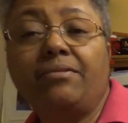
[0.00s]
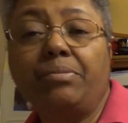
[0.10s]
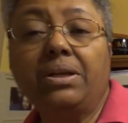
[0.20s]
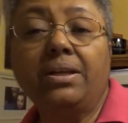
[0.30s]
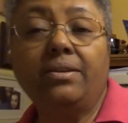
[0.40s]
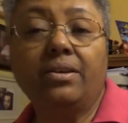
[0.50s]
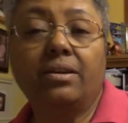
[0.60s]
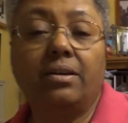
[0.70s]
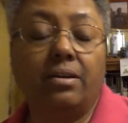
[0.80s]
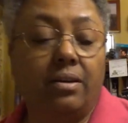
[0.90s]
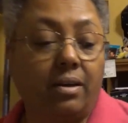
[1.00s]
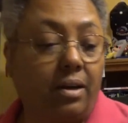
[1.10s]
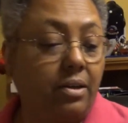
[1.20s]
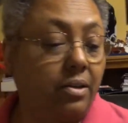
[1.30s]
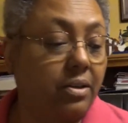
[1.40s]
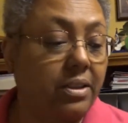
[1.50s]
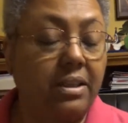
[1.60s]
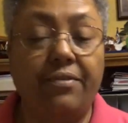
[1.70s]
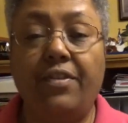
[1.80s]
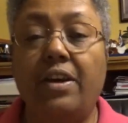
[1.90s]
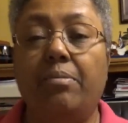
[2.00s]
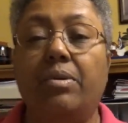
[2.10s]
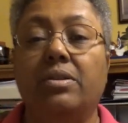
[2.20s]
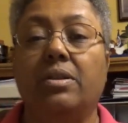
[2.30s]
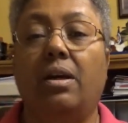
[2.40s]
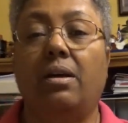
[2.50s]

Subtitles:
I've been in the Under the Sea Fabrics